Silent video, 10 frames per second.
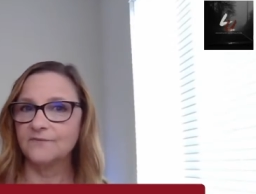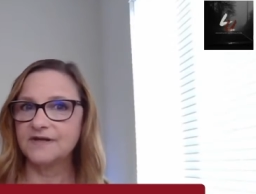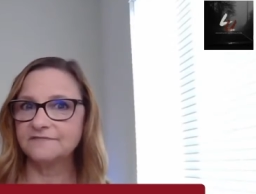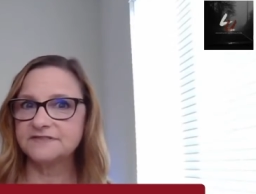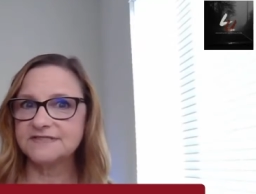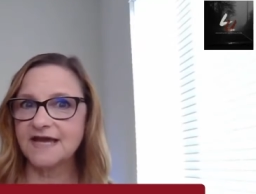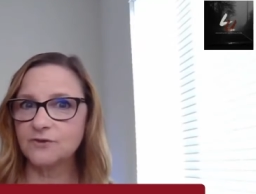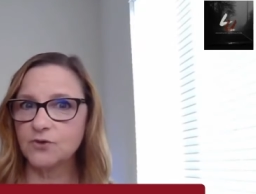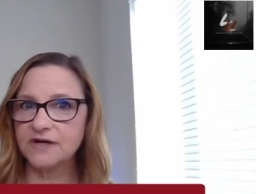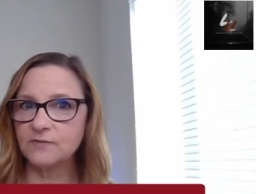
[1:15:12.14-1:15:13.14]
What do you have to say,
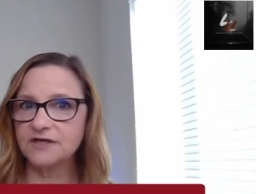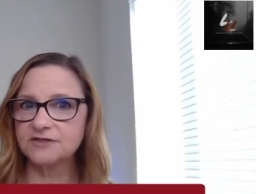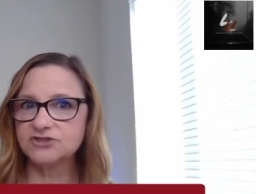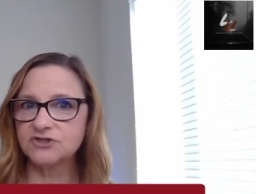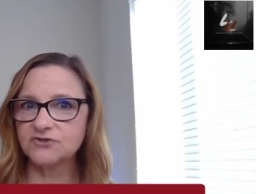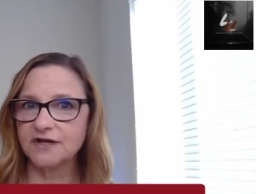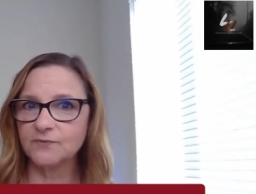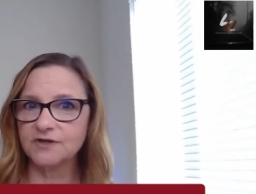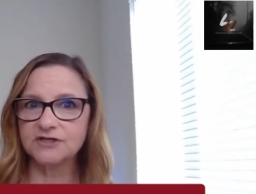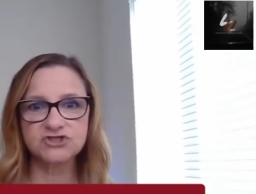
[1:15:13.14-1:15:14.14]
Lori? Where are your
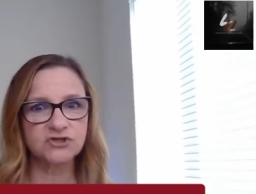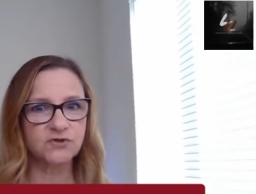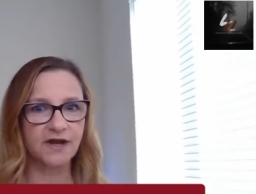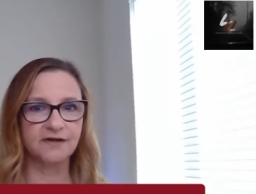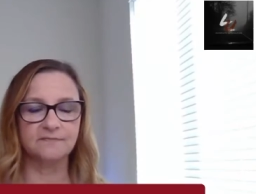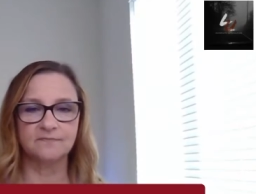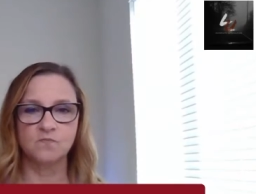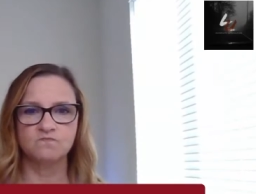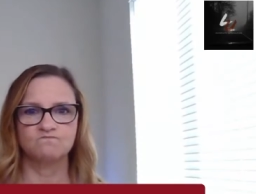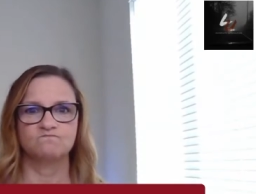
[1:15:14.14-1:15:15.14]
children? Where are your children?
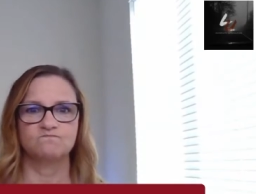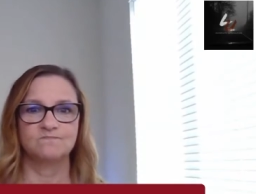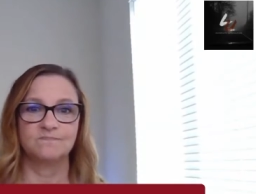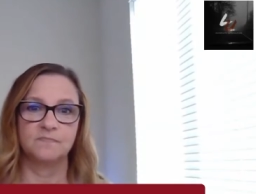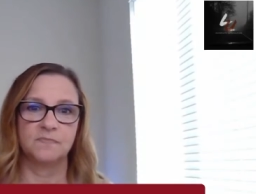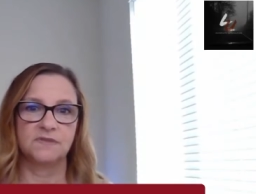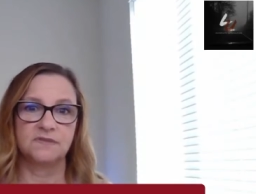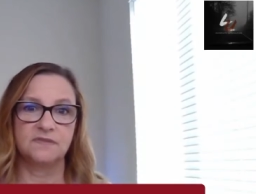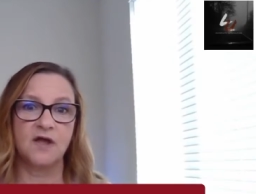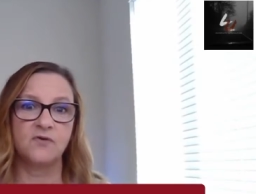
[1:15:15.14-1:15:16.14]

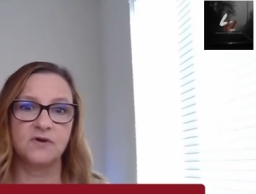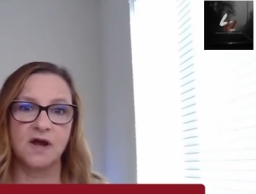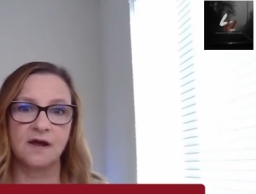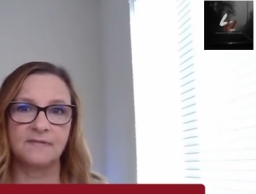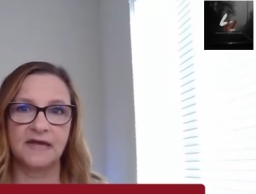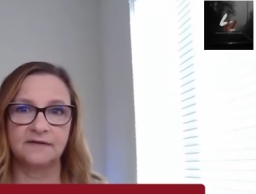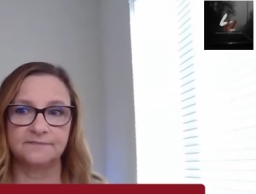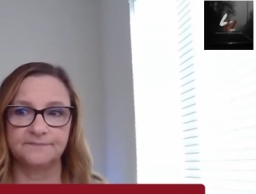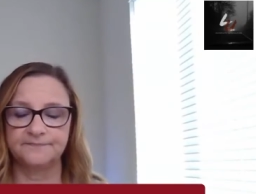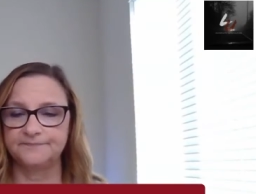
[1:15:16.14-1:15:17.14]
No comment.